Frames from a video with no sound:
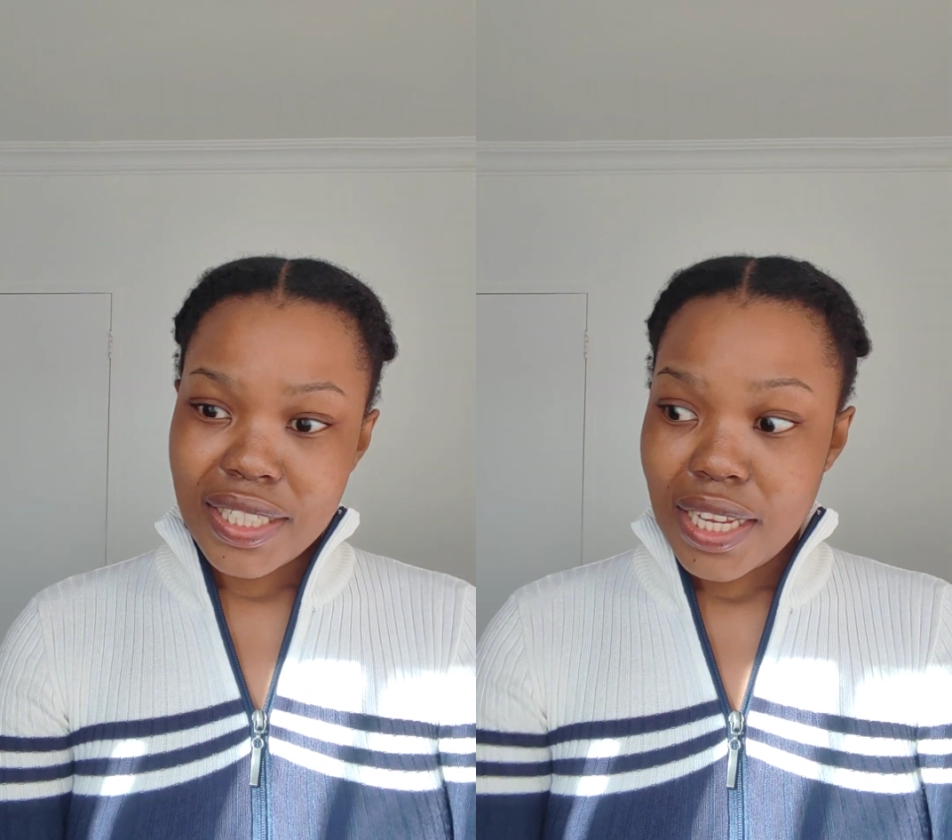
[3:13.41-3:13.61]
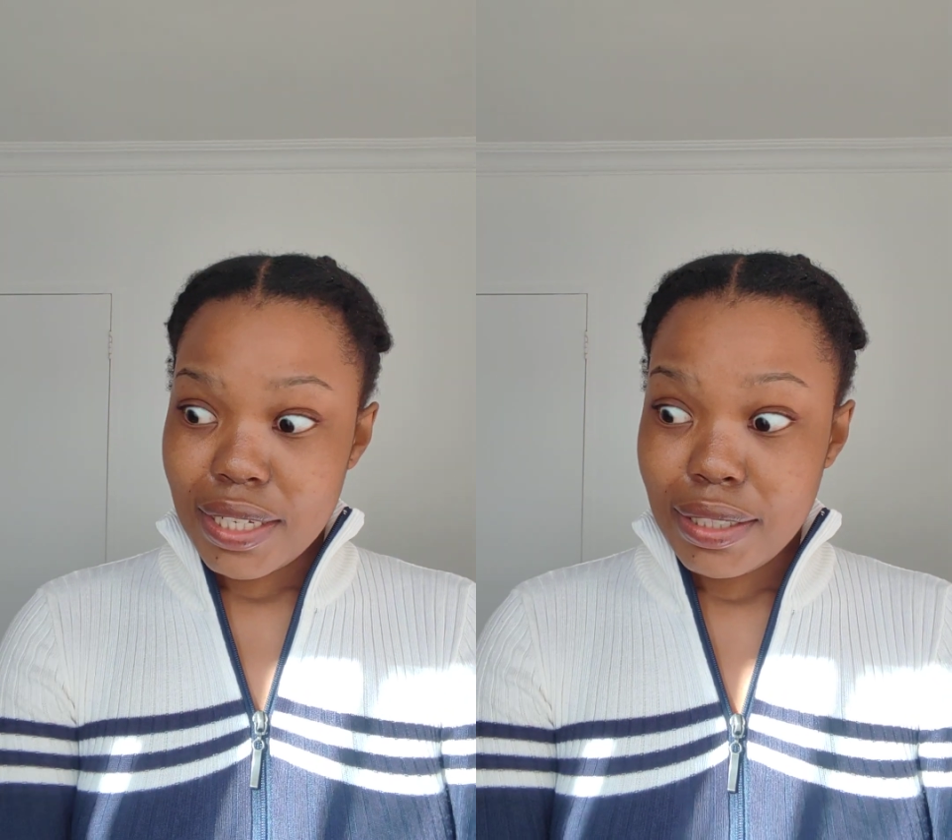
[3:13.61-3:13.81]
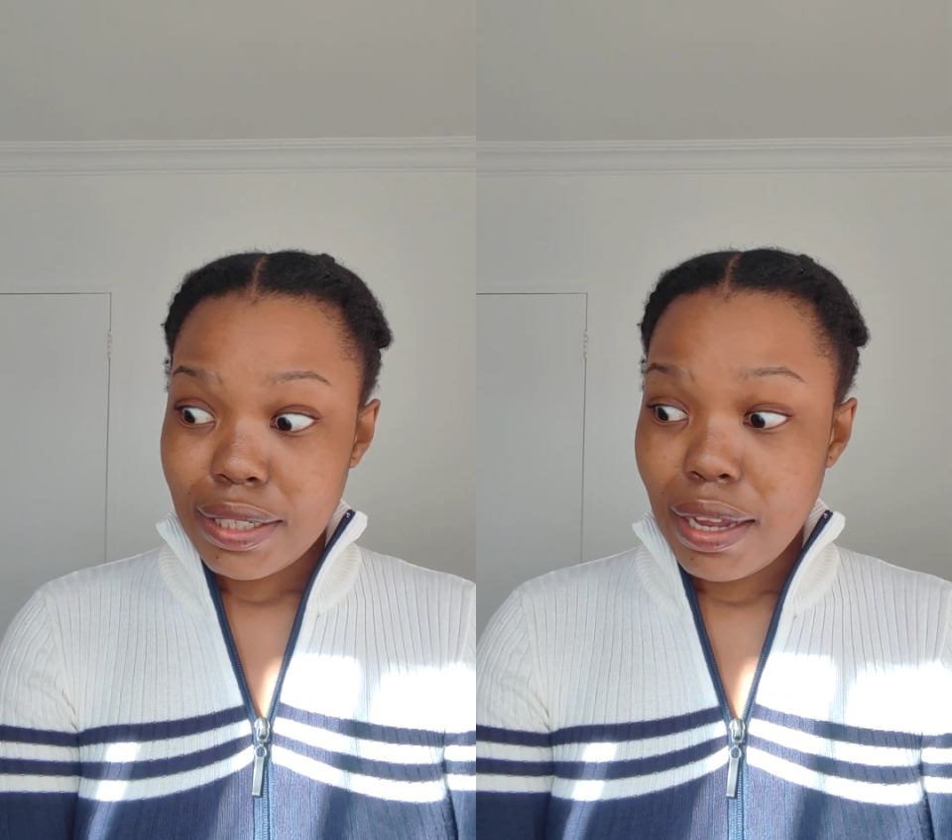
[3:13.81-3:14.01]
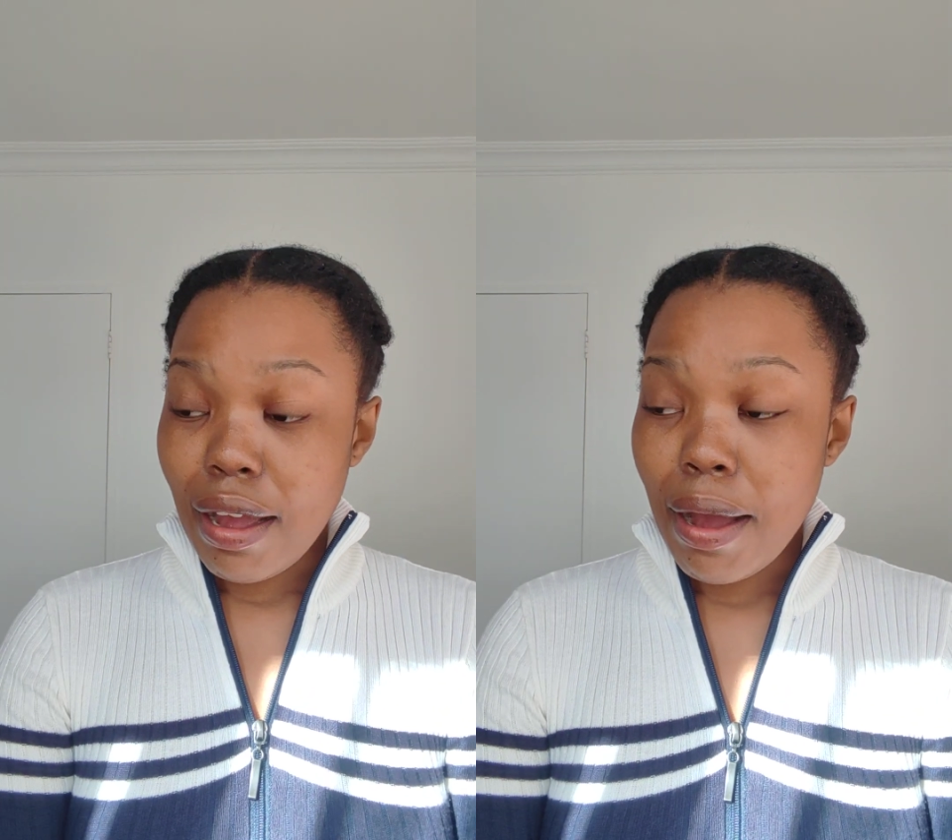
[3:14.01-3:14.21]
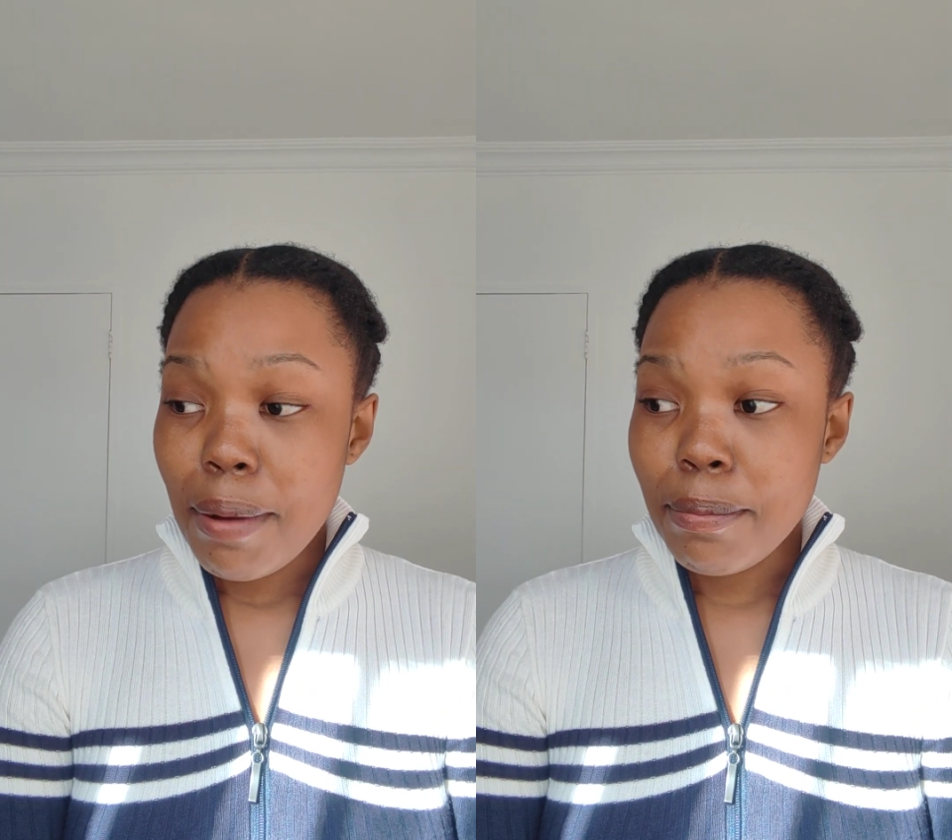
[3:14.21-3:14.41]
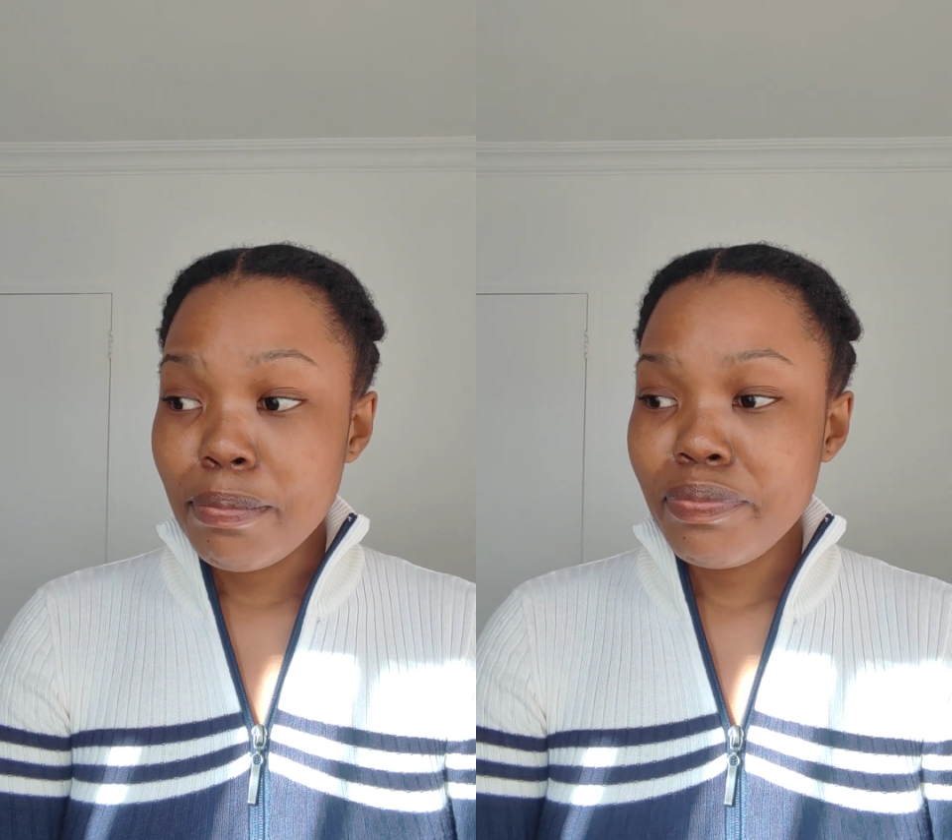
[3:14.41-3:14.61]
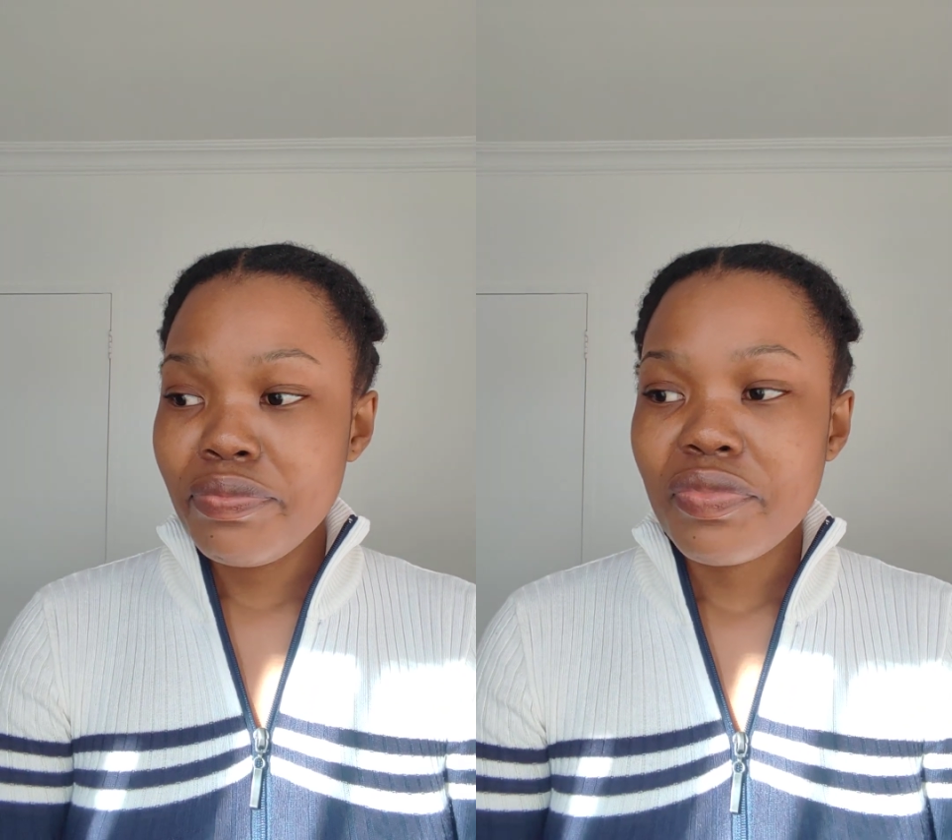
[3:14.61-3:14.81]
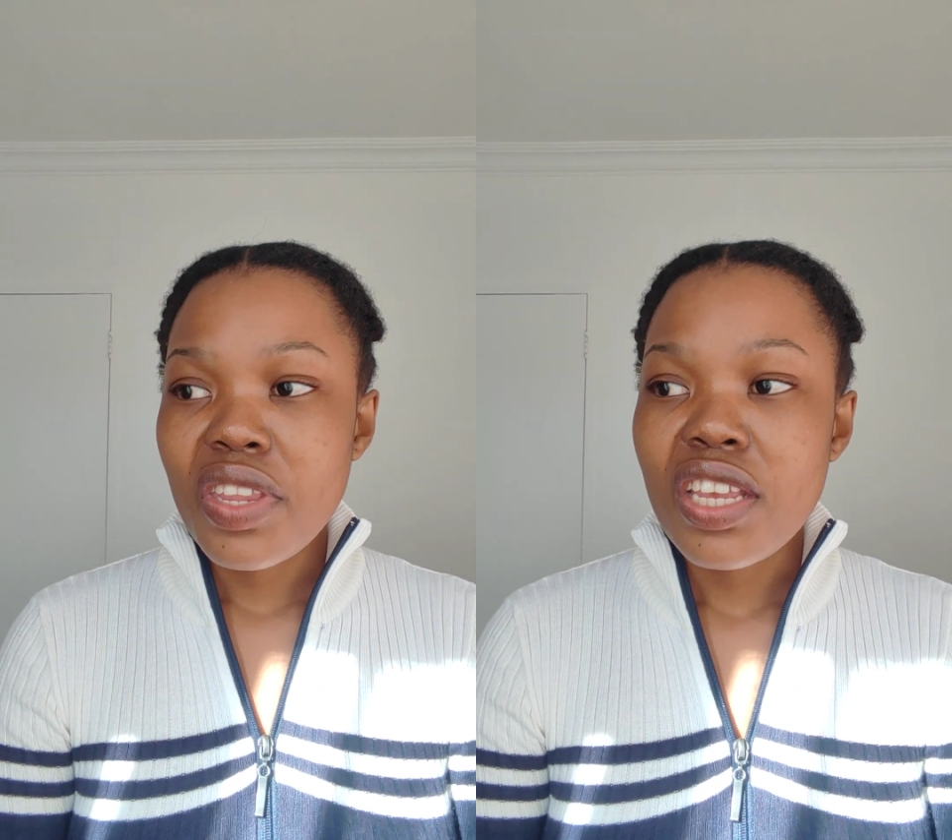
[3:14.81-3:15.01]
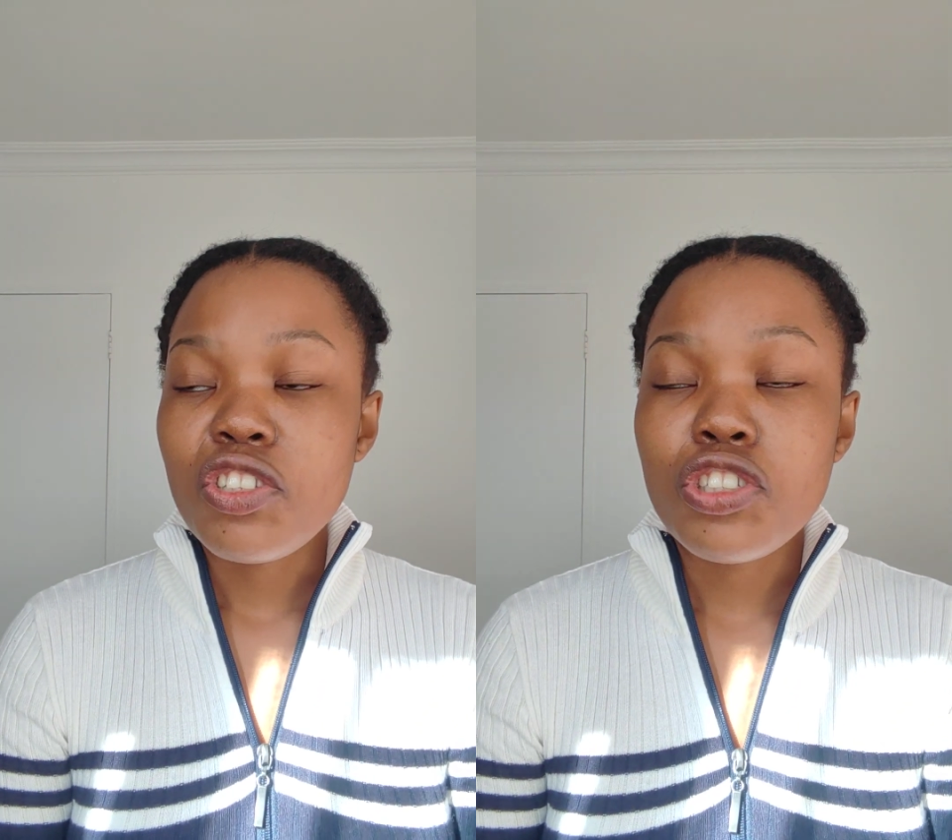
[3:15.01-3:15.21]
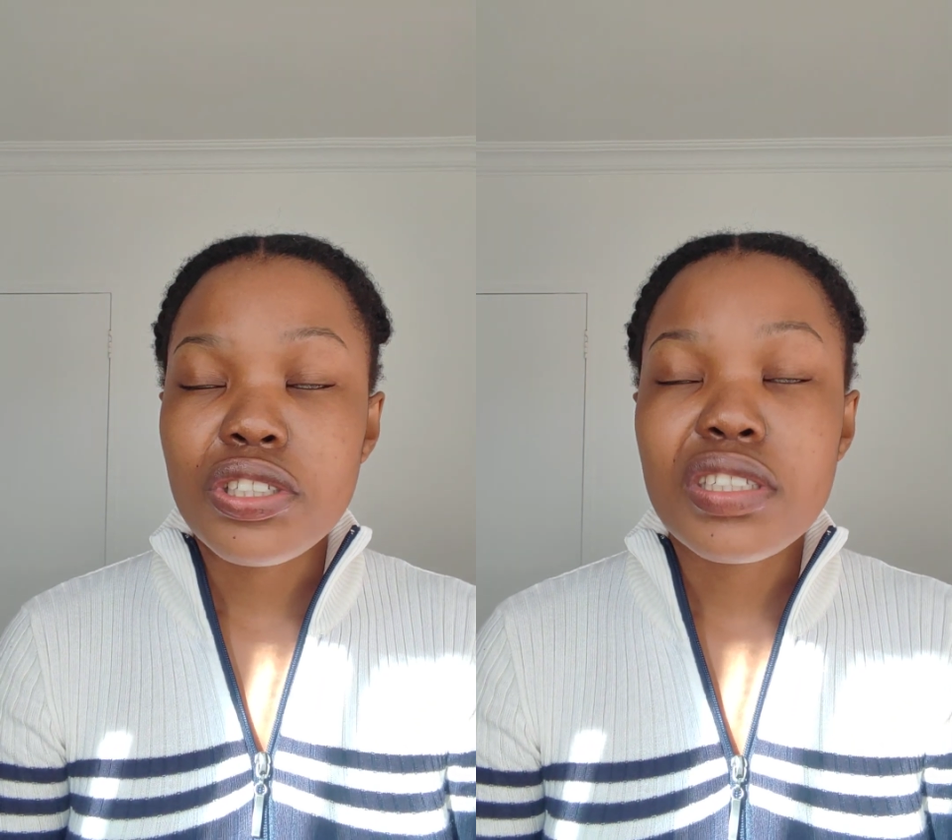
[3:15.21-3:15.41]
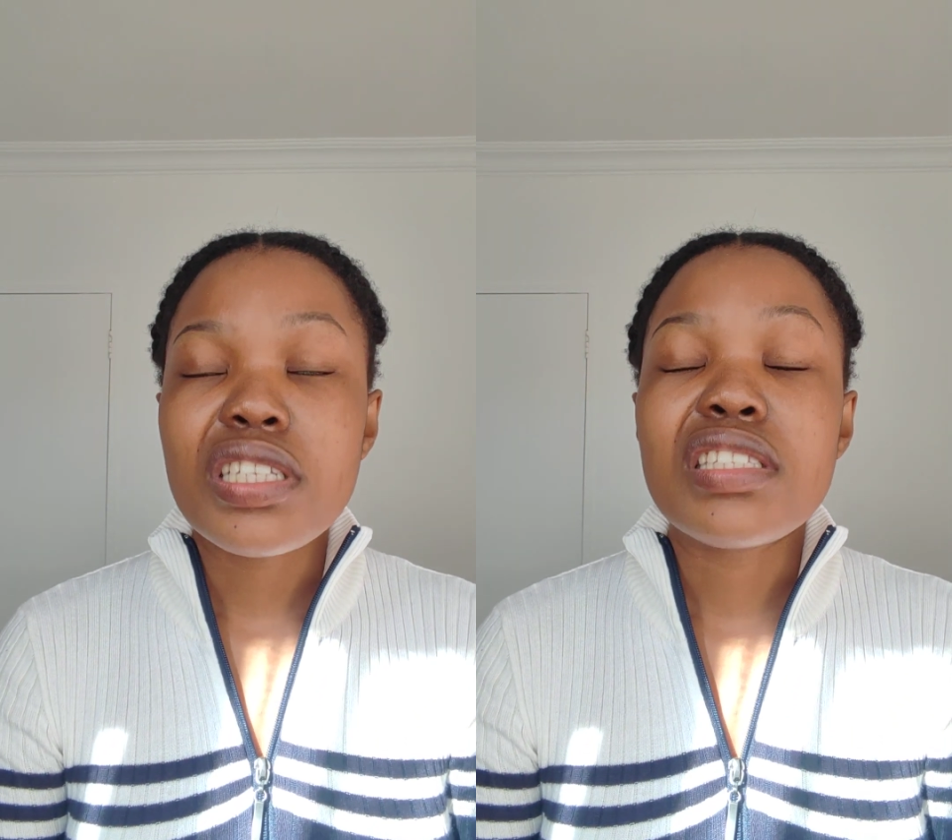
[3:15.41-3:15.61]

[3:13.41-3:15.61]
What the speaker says: said, just